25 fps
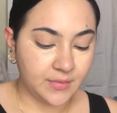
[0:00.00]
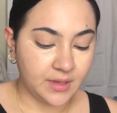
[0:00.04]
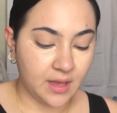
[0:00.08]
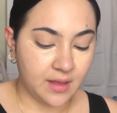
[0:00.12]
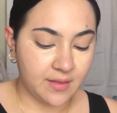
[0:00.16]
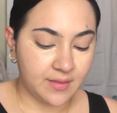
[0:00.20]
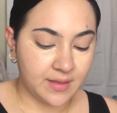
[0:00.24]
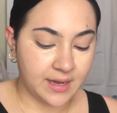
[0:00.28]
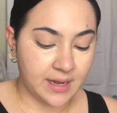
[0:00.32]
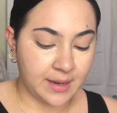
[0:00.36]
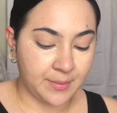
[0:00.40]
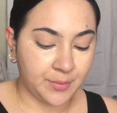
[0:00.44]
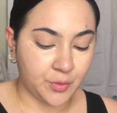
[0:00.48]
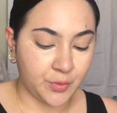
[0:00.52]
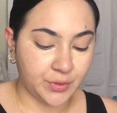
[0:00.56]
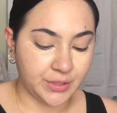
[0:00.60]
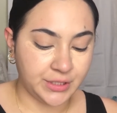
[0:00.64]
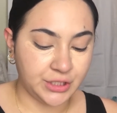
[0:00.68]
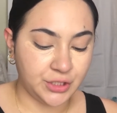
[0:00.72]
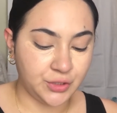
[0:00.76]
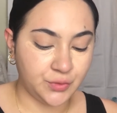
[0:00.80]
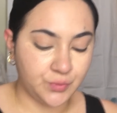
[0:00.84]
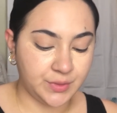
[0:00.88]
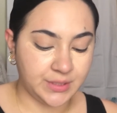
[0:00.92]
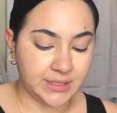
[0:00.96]
And then I'm going
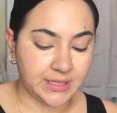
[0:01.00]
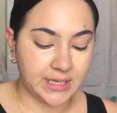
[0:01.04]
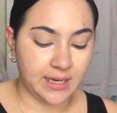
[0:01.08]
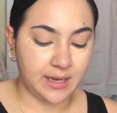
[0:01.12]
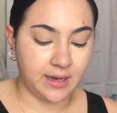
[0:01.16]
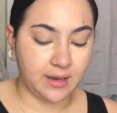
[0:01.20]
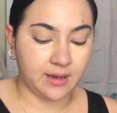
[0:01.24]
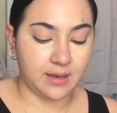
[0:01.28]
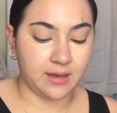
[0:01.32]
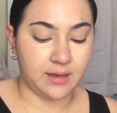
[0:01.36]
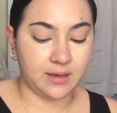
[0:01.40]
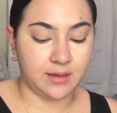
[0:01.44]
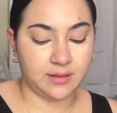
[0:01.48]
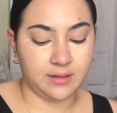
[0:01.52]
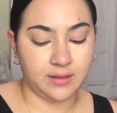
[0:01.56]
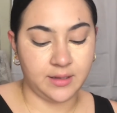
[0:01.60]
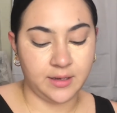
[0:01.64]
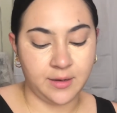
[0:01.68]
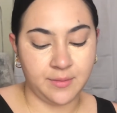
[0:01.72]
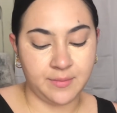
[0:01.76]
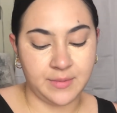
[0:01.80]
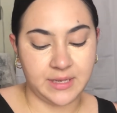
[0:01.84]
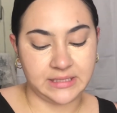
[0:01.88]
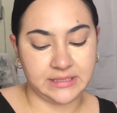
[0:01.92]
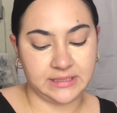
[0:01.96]
to take a
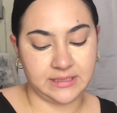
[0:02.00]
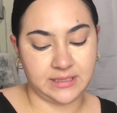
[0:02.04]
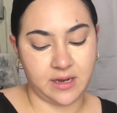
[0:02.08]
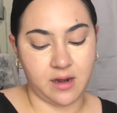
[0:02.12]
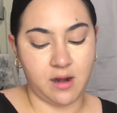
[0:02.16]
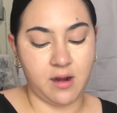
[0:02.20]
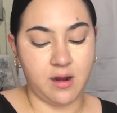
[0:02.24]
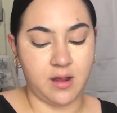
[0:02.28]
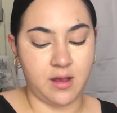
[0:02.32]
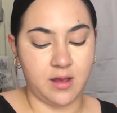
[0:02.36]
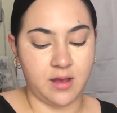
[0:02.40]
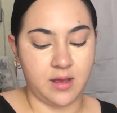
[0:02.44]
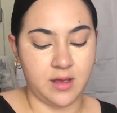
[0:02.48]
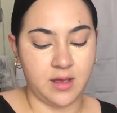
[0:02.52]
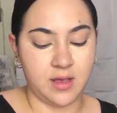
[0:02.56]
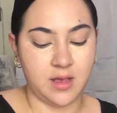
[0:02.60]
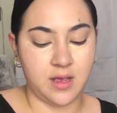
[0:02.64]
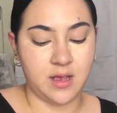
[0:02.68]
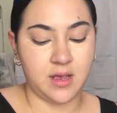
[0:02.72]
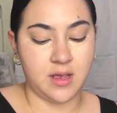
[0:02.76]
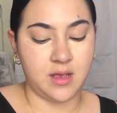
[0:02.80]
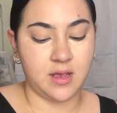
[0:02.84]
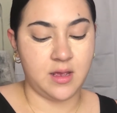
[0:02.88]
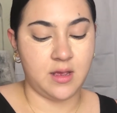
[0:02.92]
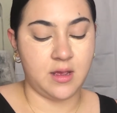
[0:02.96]
clear mascara,
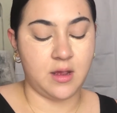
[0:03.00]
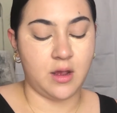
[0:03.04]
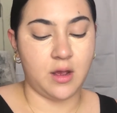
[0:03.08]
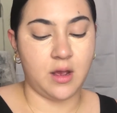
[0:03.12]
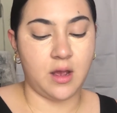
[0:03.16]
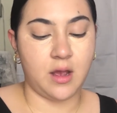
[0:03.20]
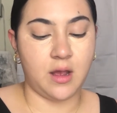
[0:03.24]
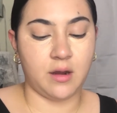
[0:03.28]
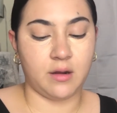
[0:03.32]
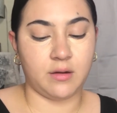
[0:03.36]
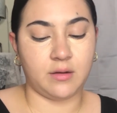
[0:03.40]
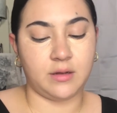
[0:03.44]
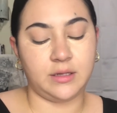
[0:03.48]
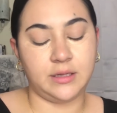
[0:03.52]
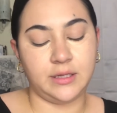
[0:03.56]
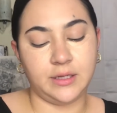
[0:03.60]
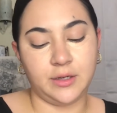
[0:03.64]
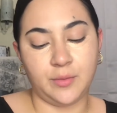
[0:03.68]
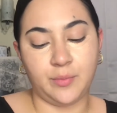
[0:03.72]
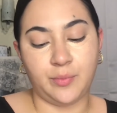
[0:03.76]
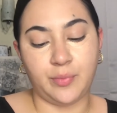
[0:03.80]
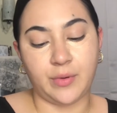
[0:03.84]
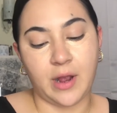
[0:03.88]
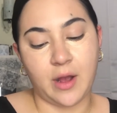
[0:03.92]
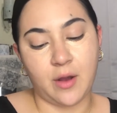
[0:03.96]
or clear
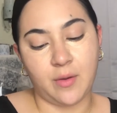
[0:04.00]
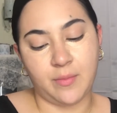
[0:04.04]
brow